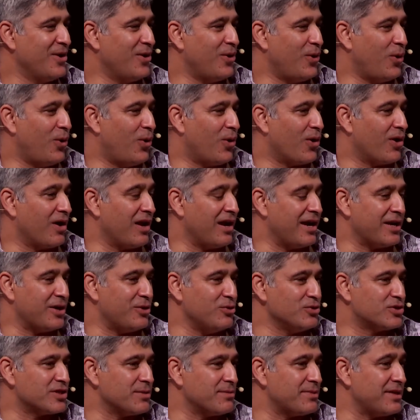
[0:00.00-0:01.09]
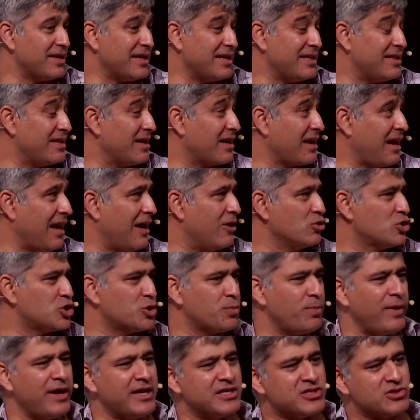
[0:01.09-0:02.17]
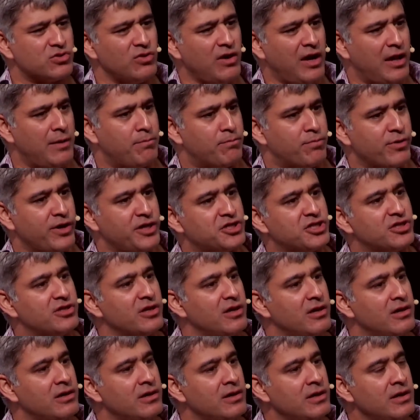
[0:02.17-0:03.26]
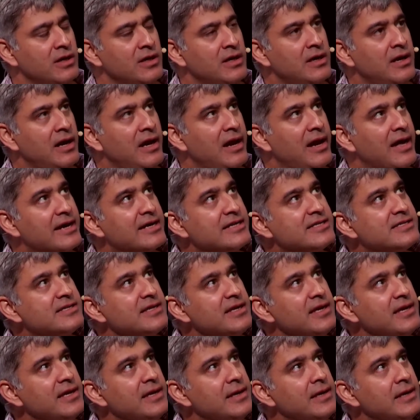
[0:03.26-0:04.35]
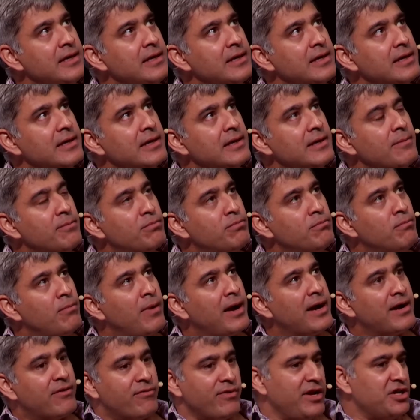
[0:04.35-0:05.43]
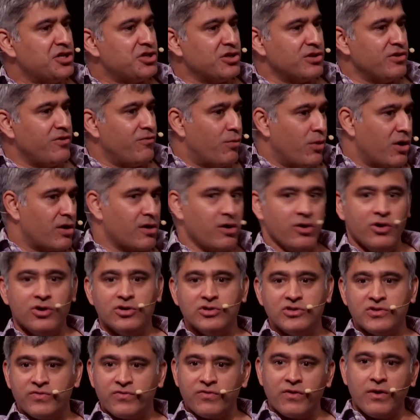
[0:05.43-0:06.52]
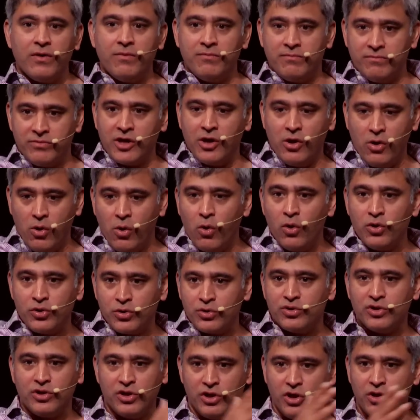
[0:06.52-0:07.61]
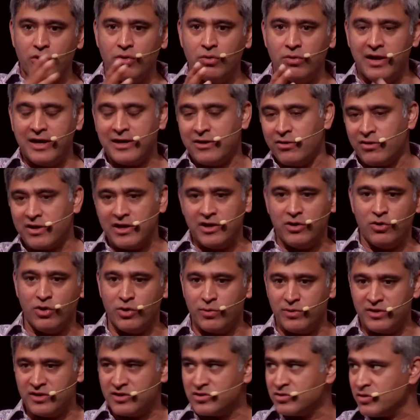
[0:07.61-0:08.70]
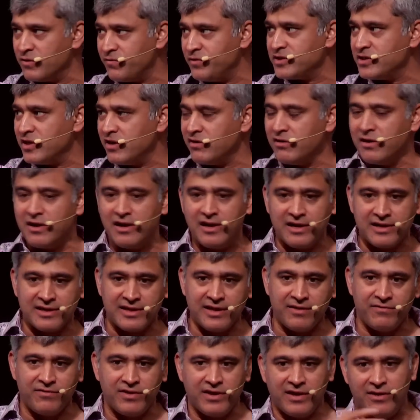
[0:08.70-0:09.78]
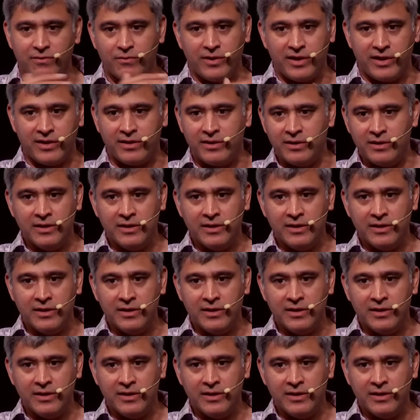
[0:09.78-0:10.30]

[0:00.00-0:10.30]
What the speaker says: Or like do something in the cloud space to help bridge the legacy migration of workloads from the old to the new. Like you can do it with a surface area like they've done where